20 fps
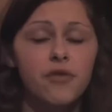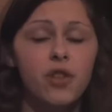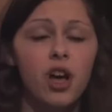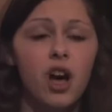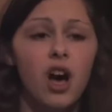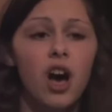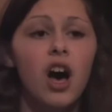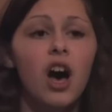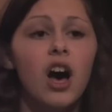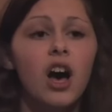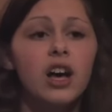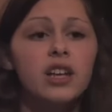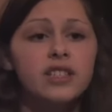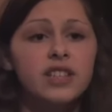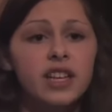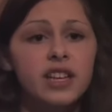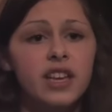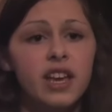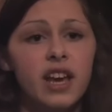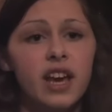flaws
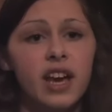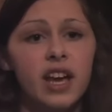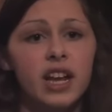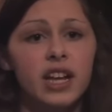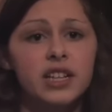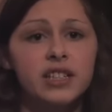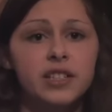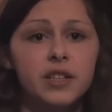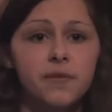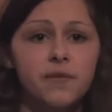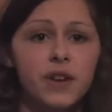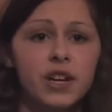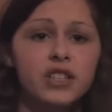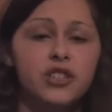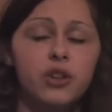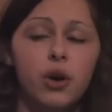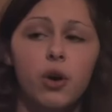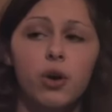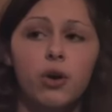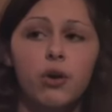again as if I
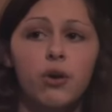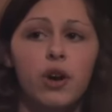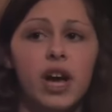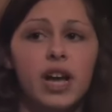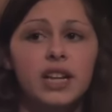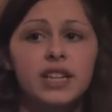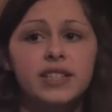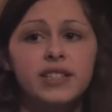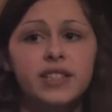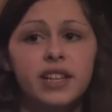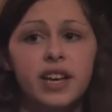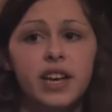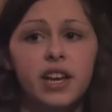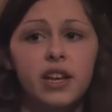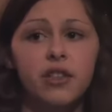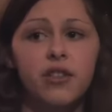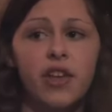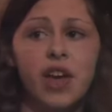don't already see